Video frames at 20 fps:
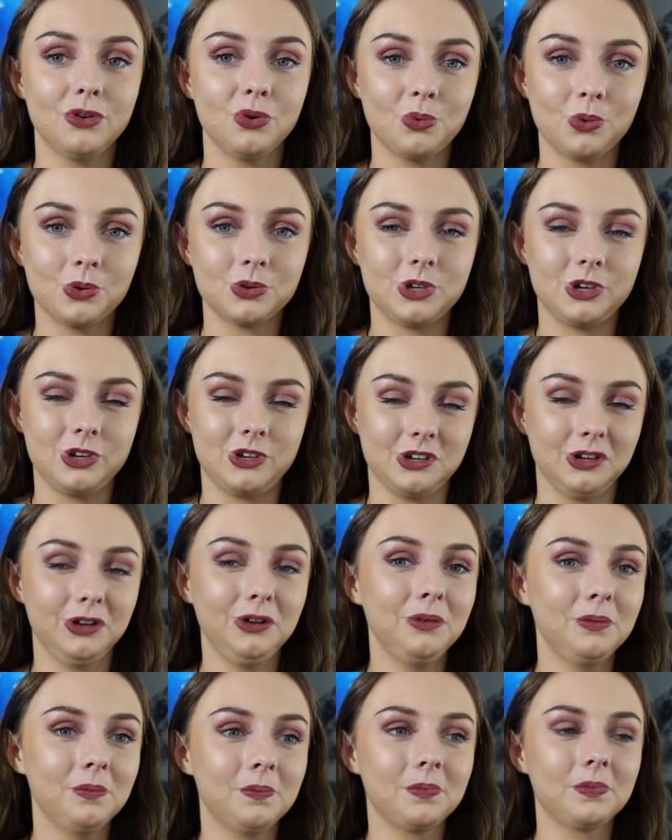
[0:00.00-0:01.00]
know what to
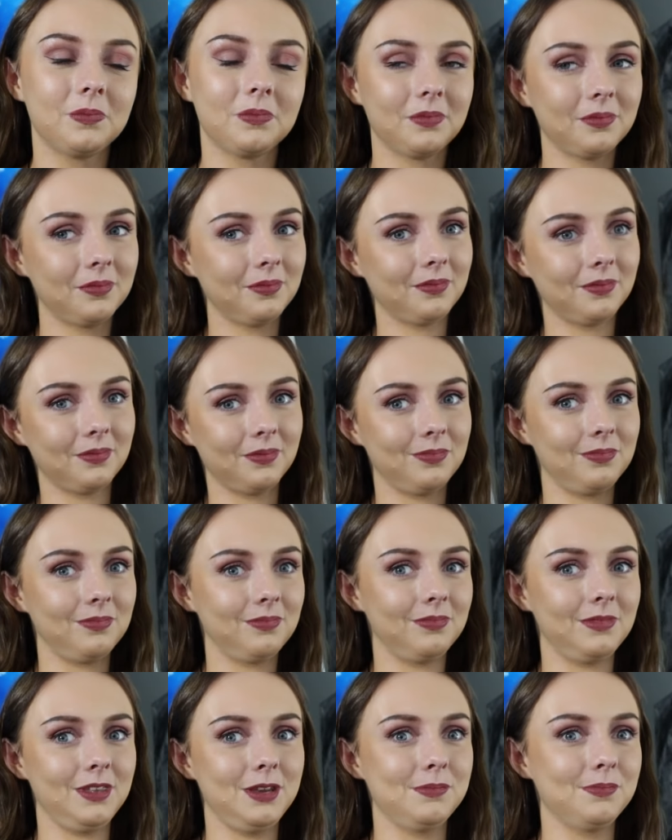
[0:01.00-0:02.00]
do,
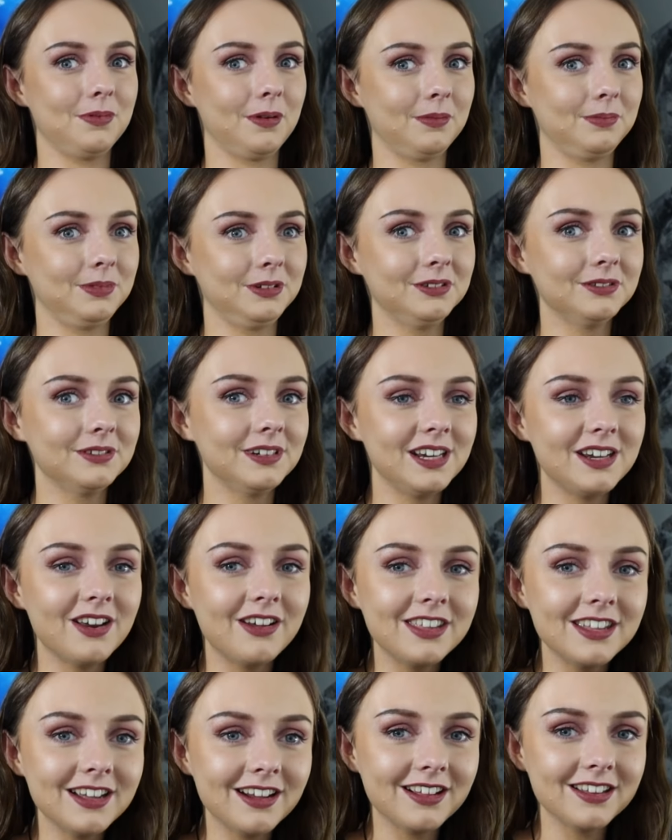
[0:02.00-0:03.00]
you probably already
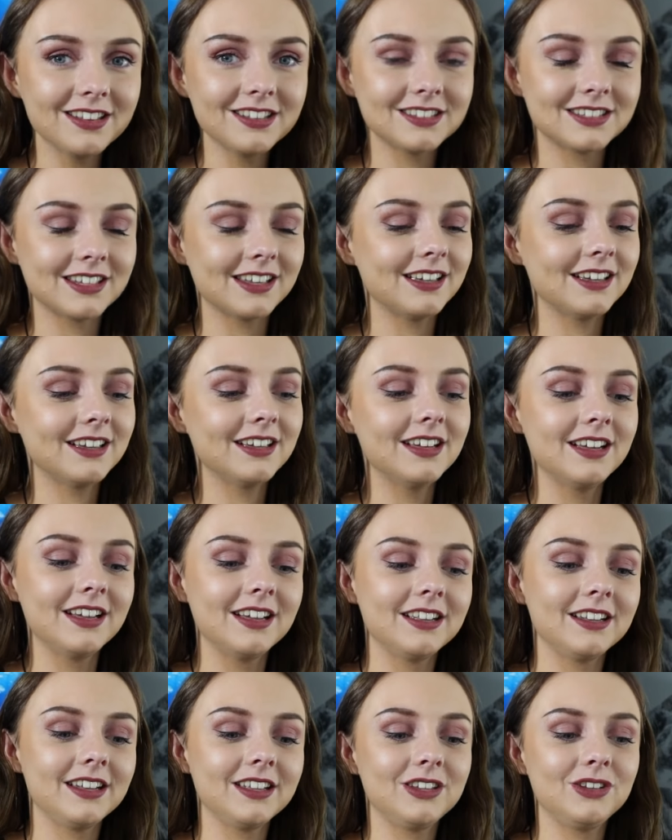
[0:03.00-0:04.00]
know the answer.
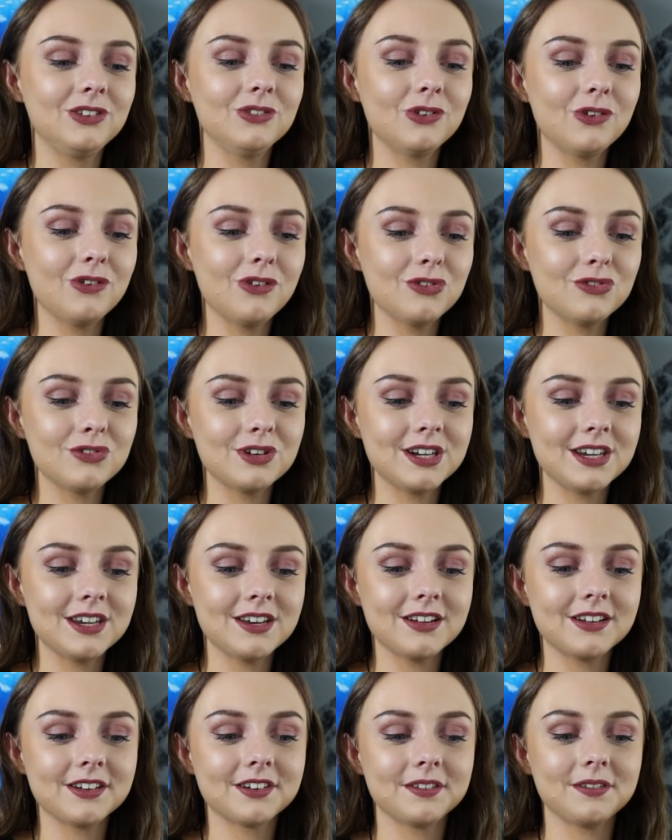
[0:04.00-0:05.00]
Like, you already
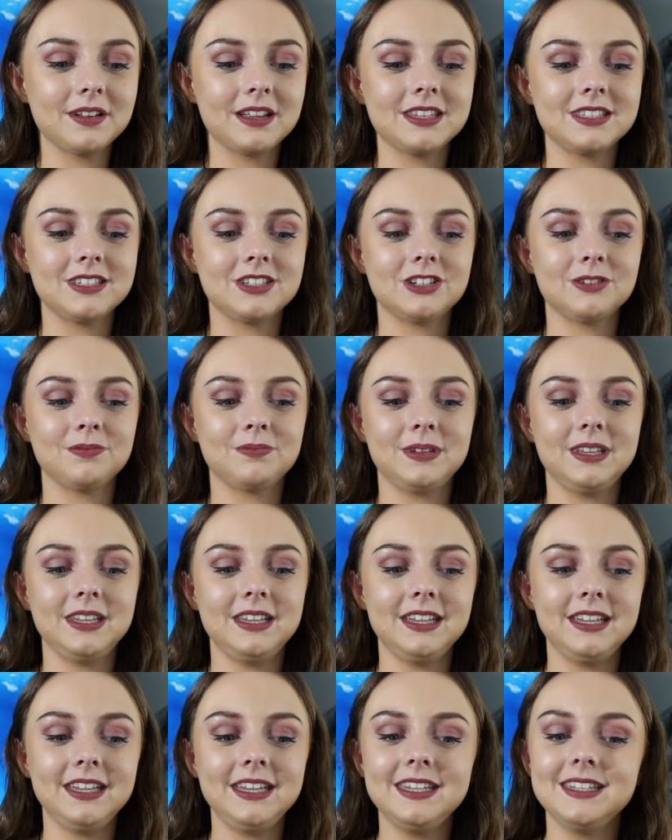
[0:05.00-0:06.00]
know it should
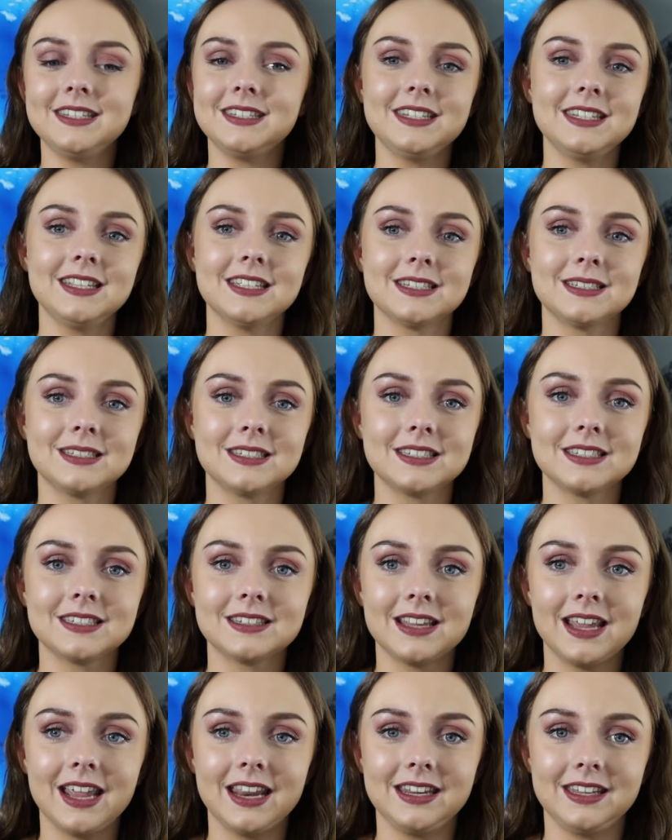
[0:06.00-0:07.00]
be easy as
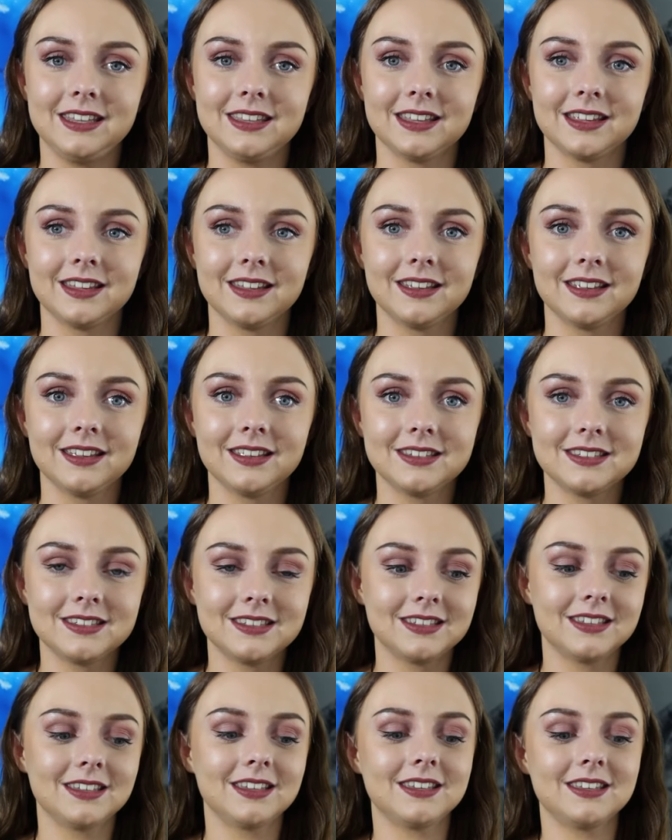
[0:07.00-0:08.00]
anything.
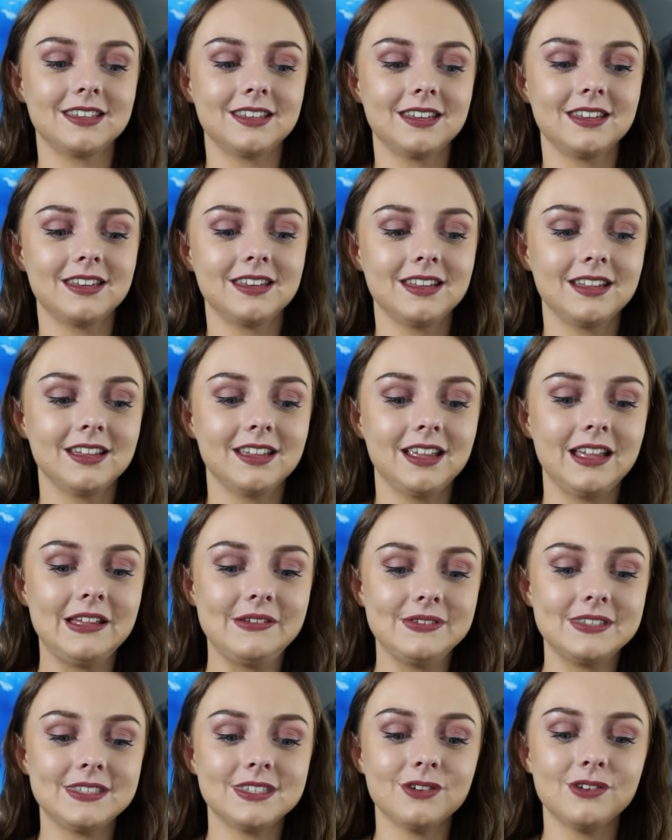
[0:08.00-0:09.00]

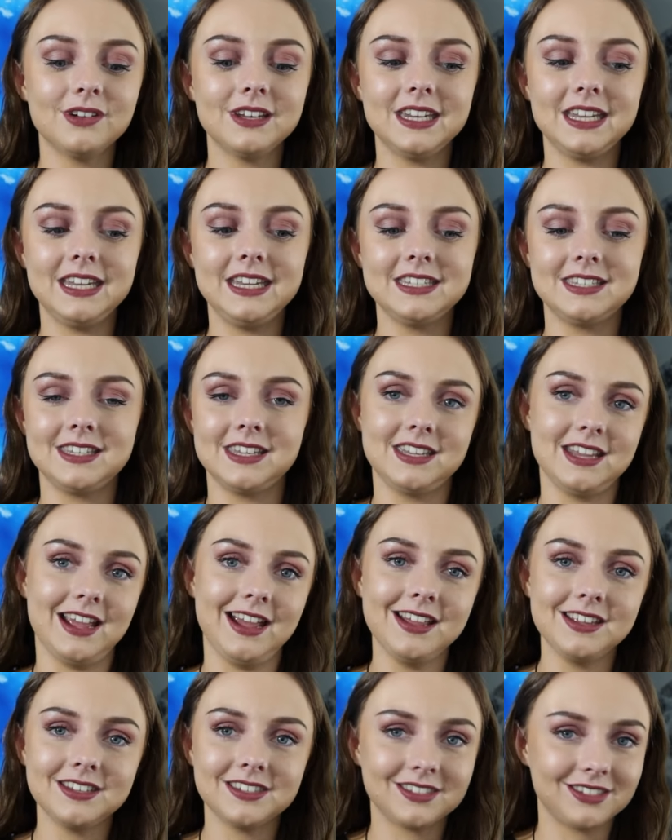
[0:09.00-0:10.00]
If it's not an easy
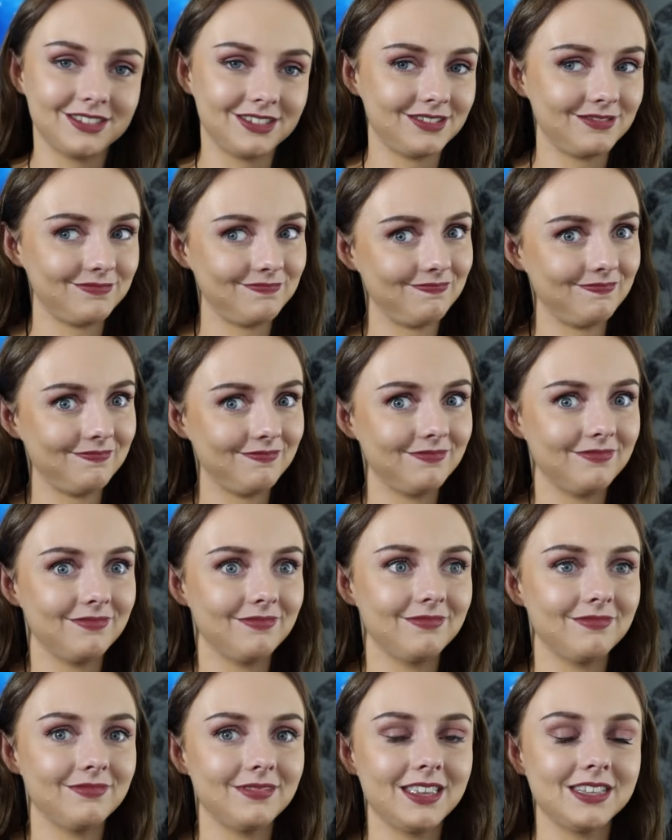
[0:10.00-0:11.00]
yes,
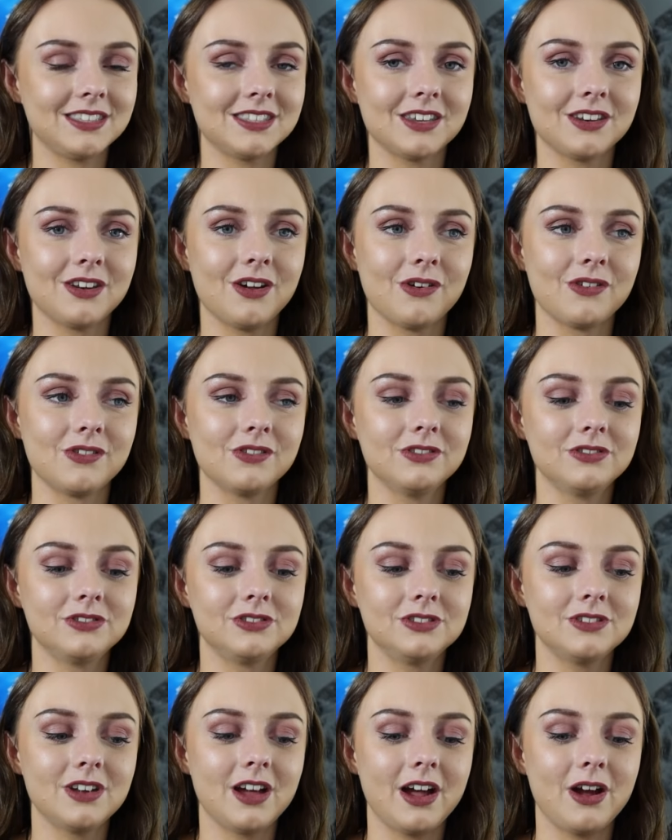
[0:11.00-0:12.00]
it's a no.
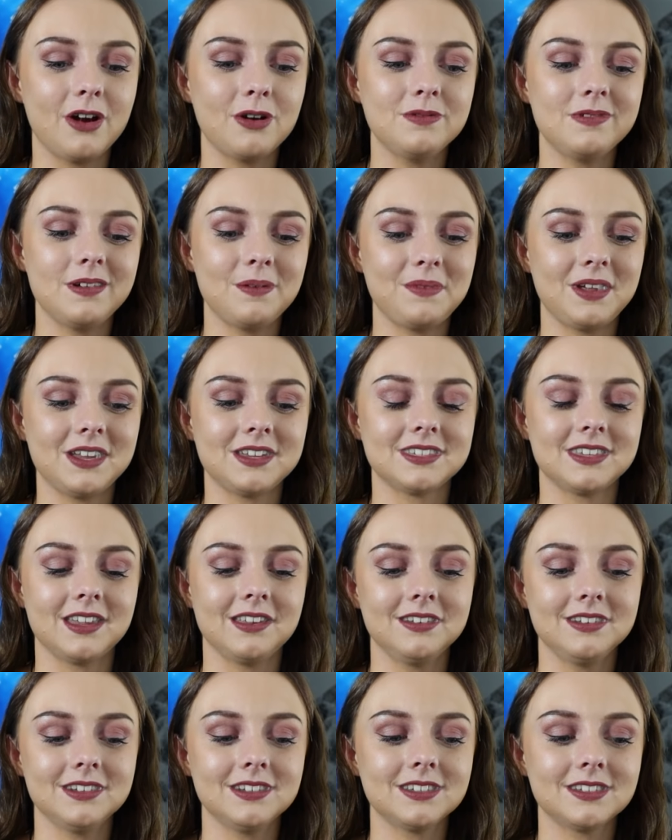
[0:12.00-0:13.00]
I hope that makes
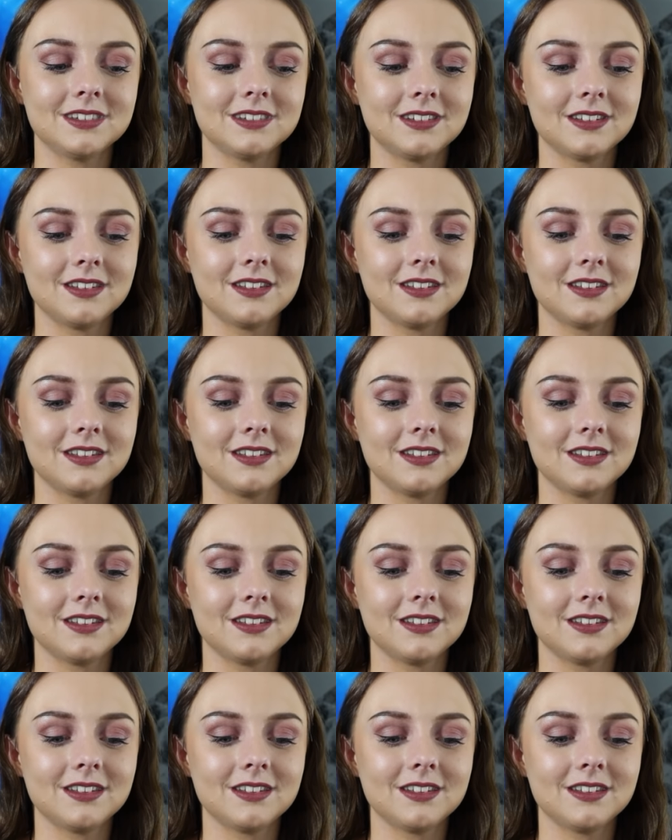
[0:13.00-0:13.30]
sense.